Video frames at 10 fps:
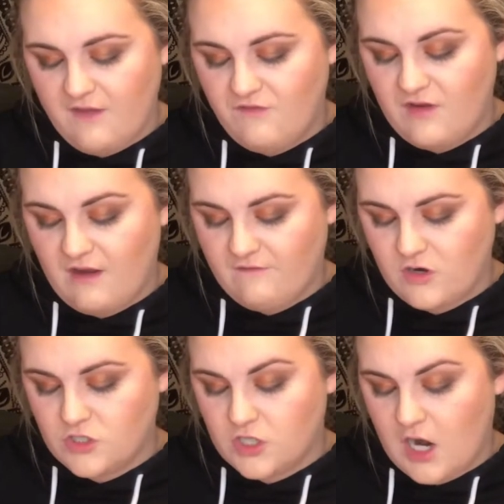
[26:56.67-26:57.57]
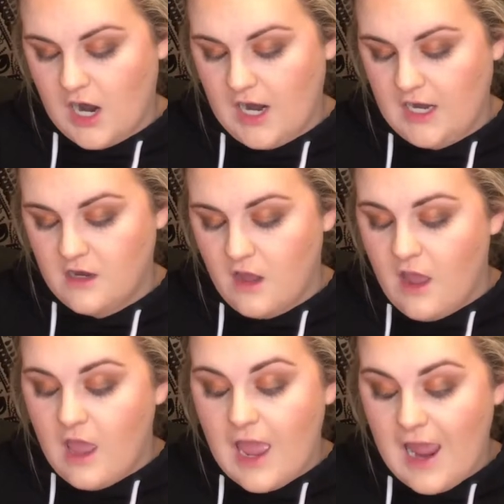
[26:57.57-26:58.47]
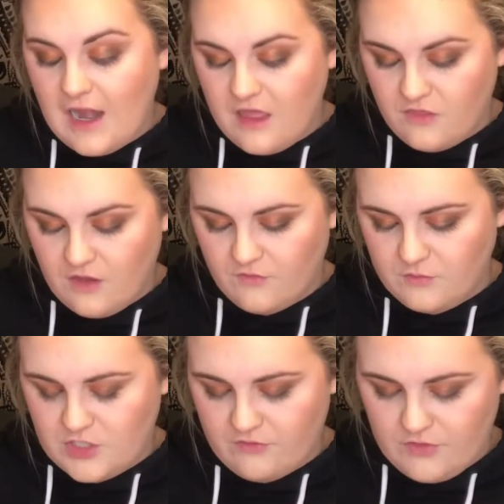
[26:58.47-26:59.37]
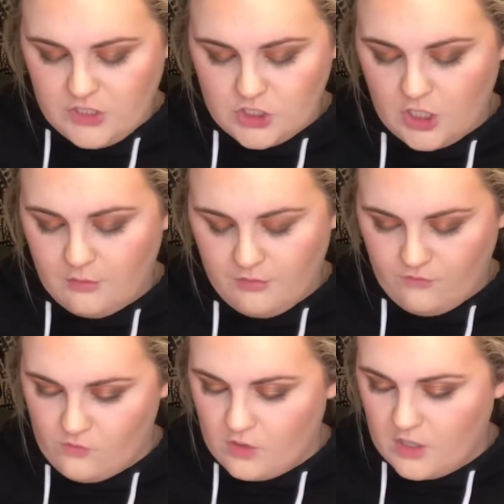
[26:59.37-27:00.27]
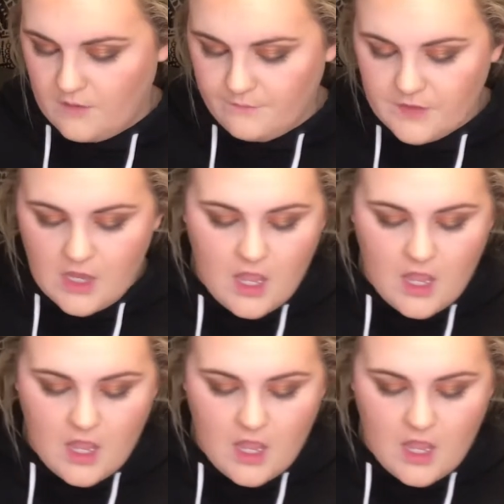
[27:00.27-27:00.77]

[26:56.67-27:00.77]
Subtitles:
I have never tried anything from Jeffree Star before.